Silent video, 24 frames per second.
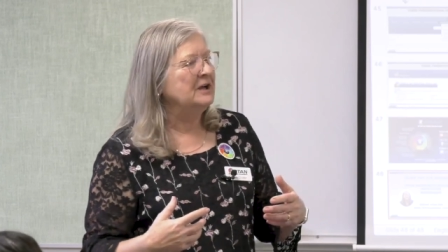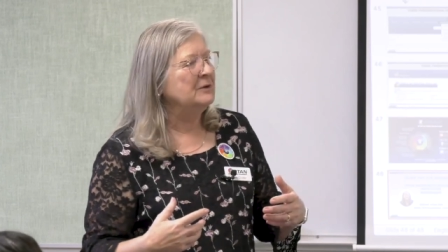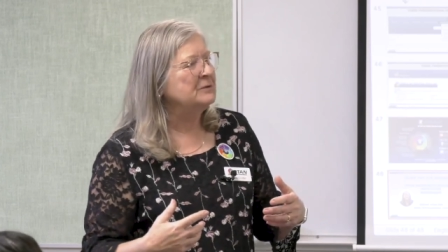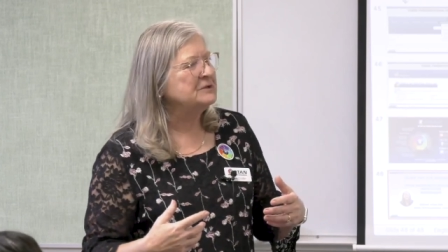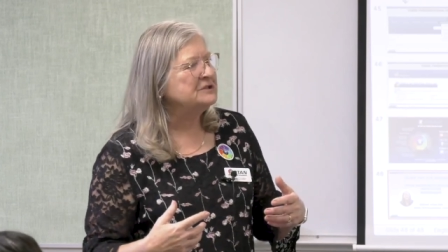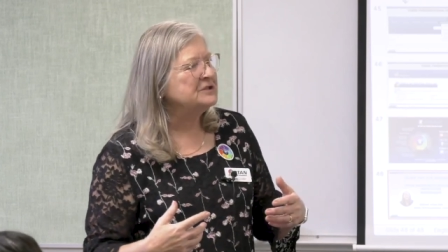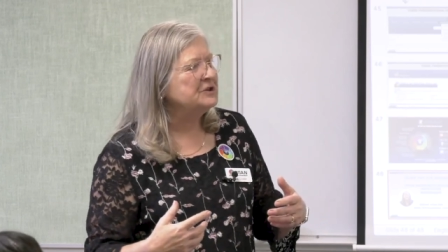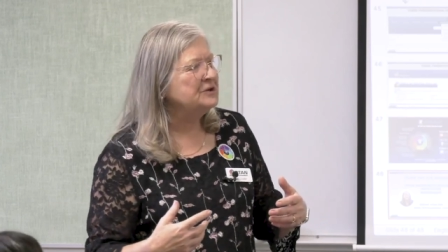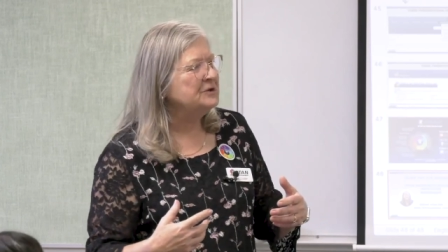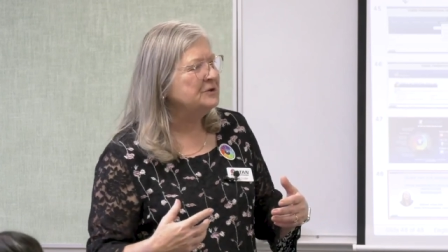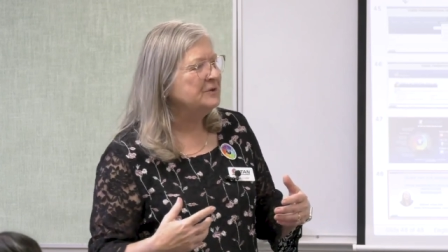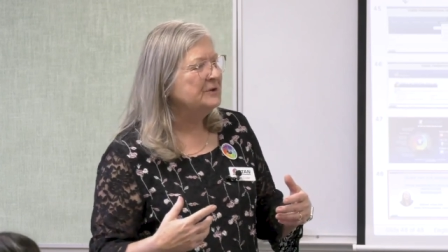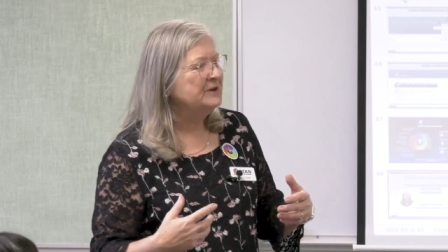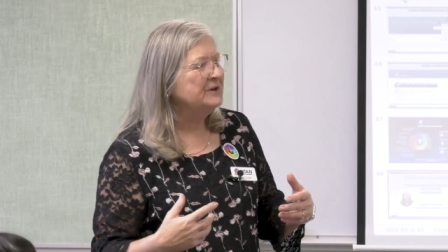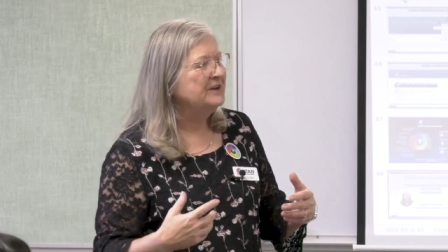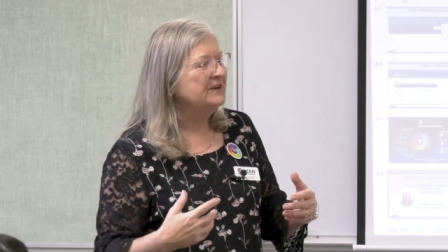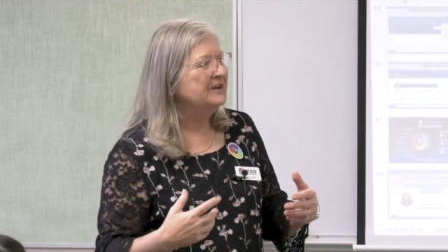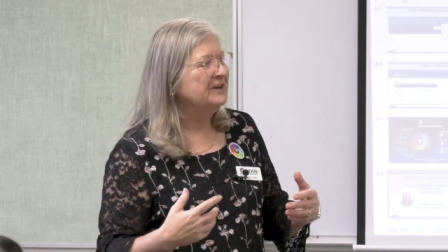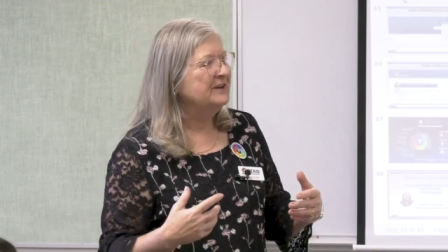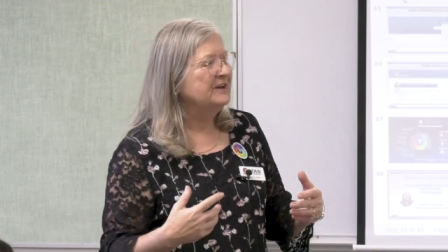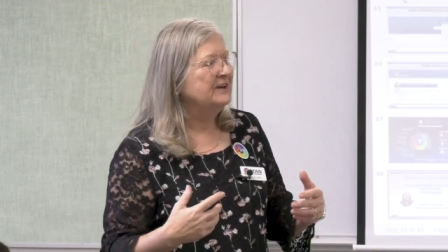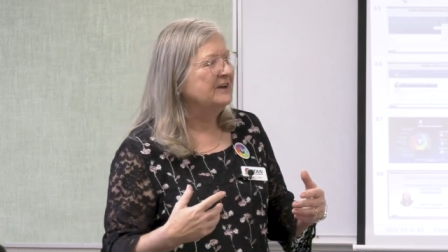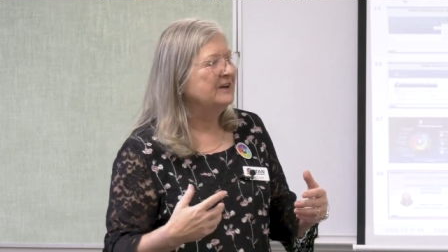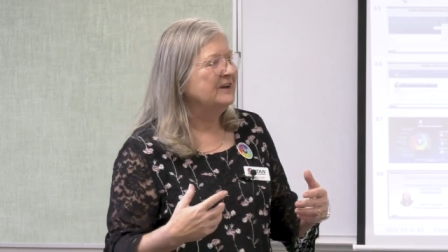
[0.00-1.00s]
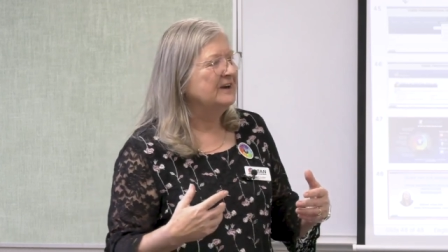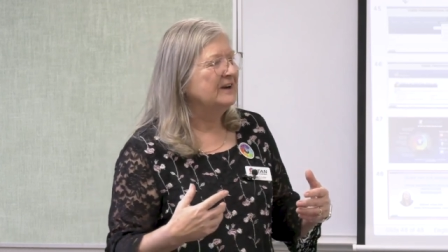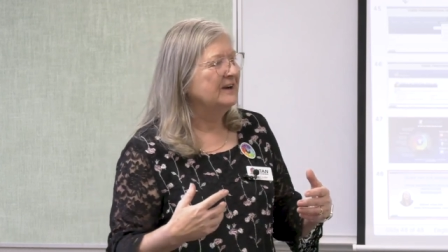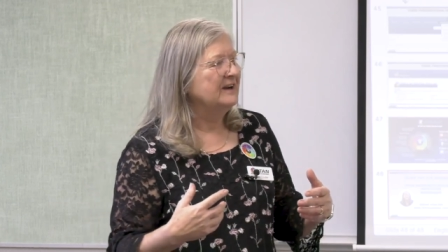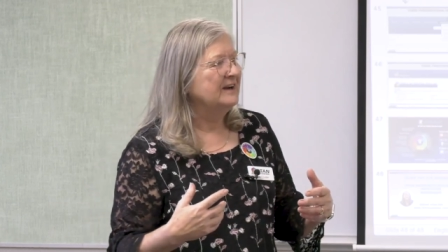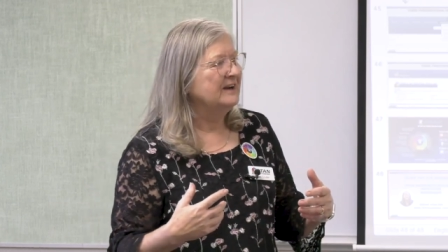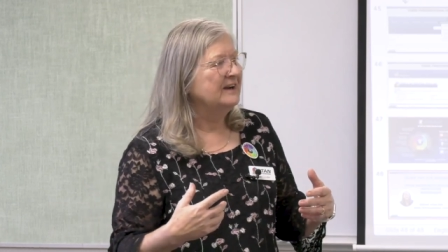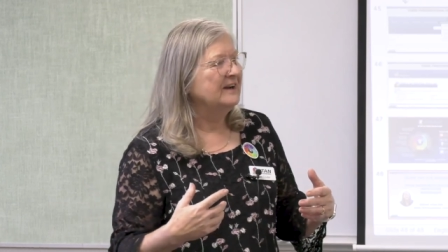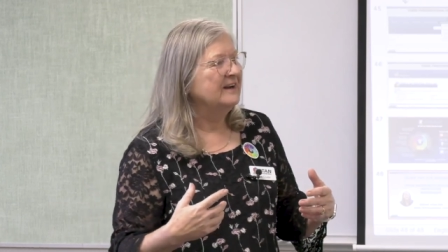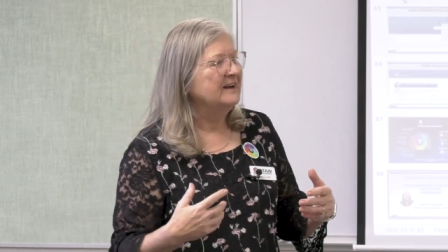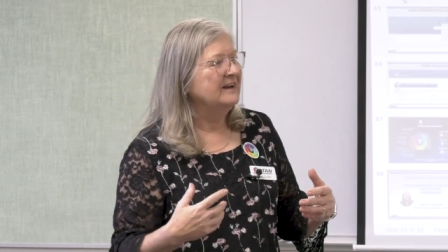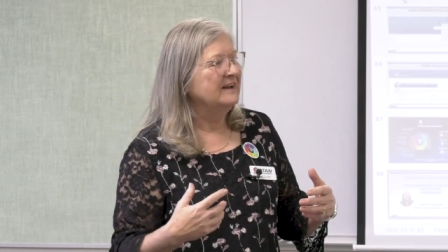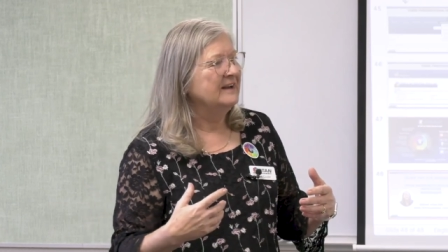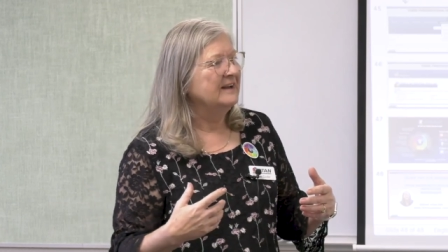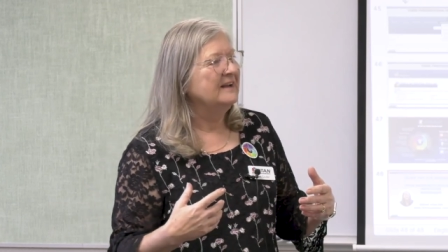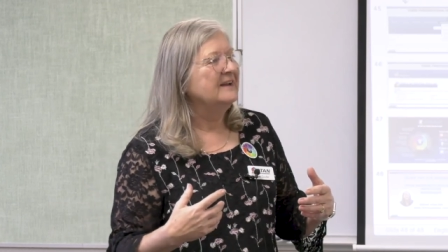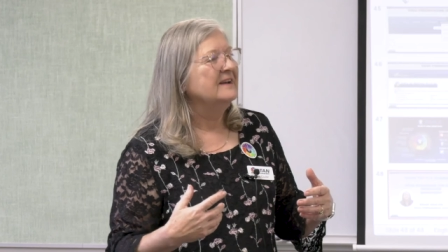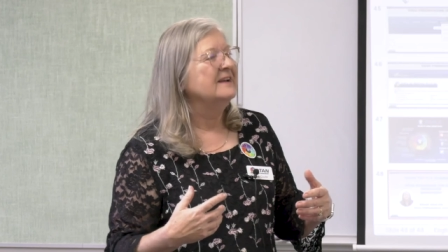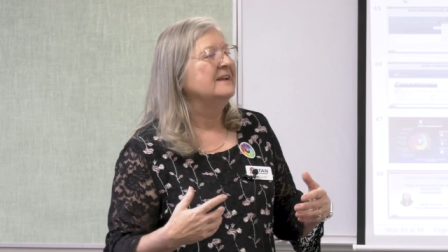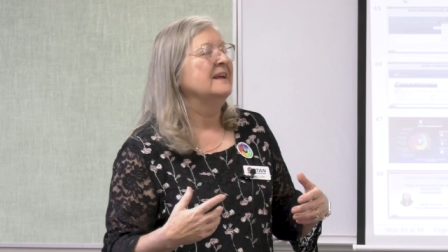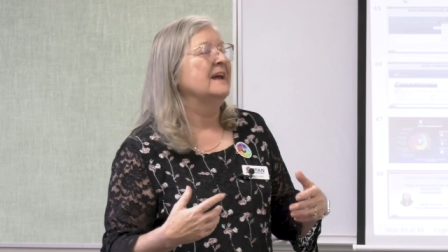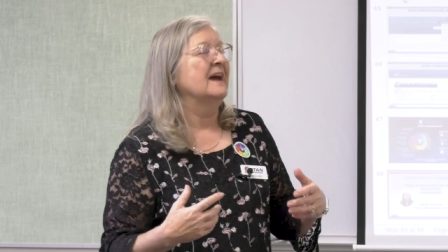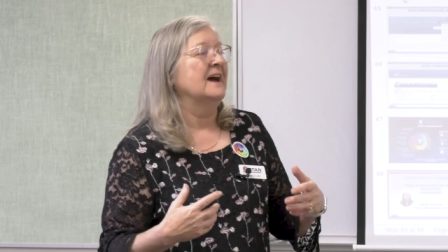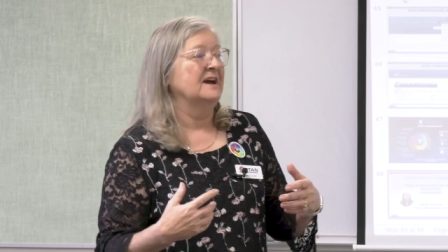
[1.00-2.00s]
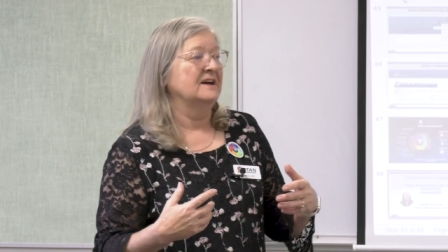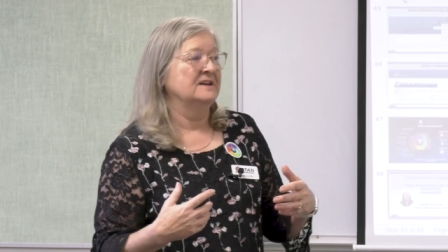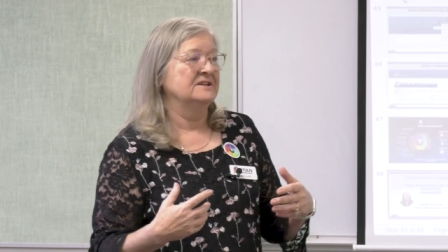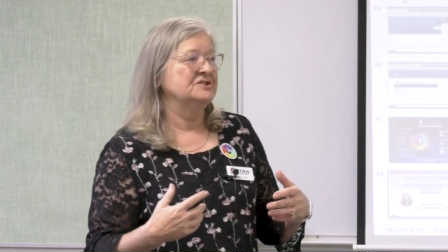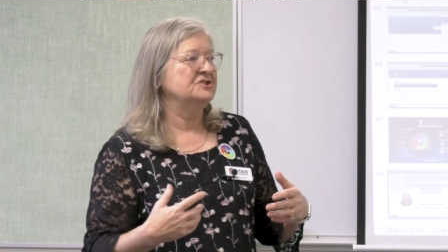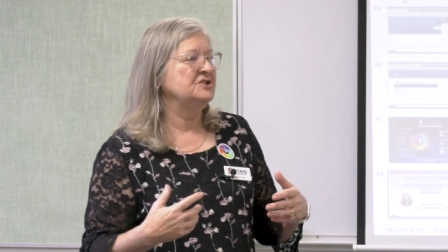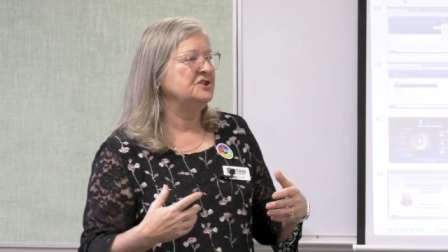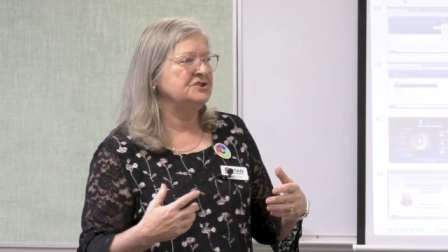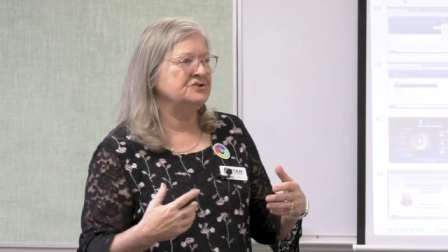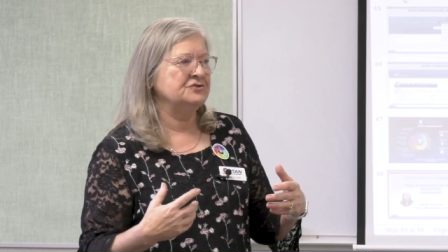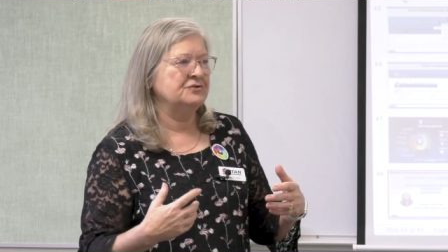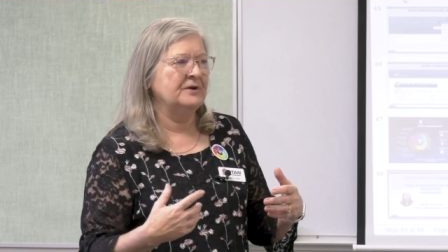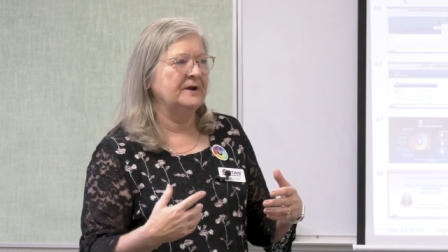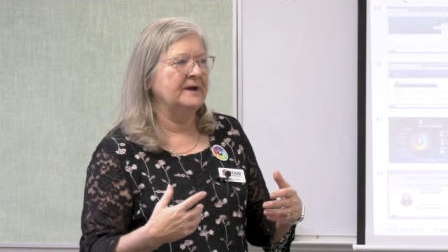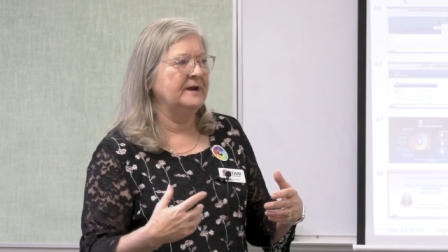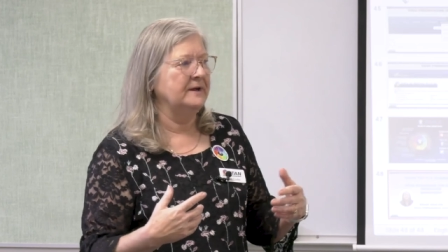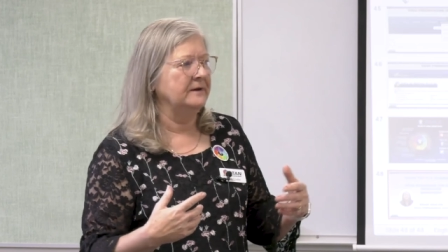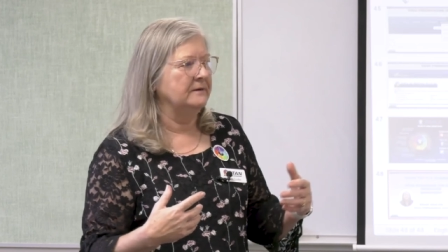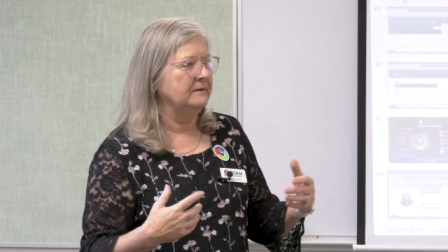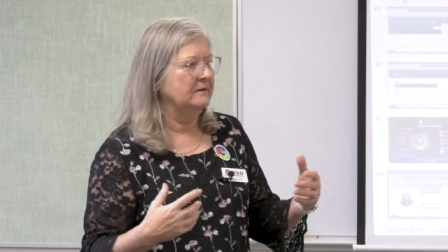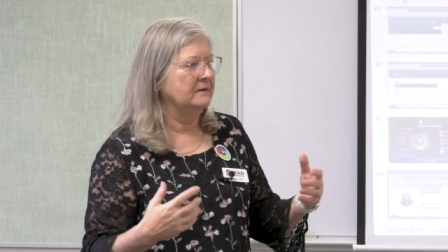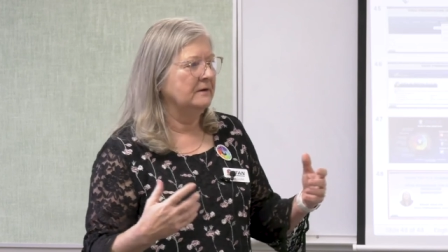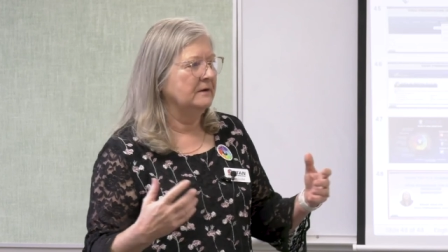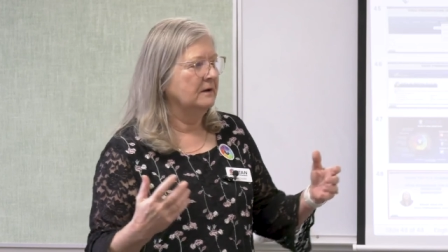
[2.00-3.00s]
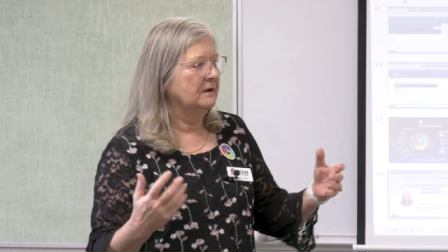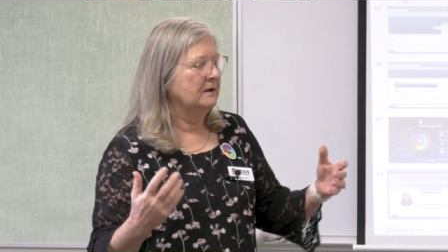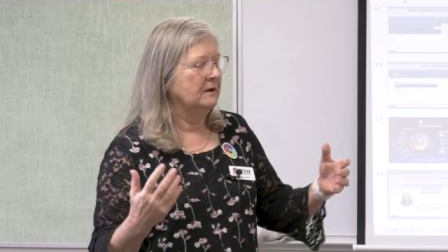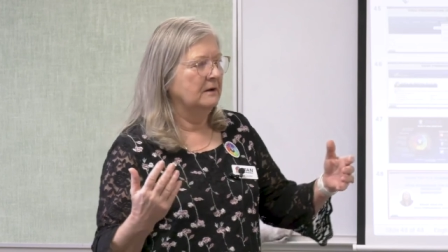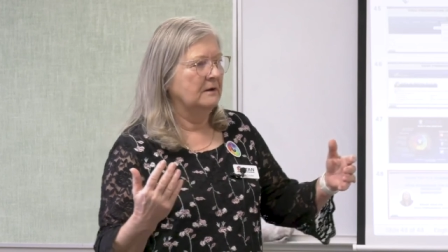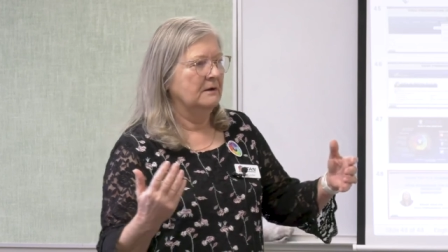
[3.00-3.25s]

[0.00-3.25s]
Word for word: it was who? Yeah, she's great. Yeah.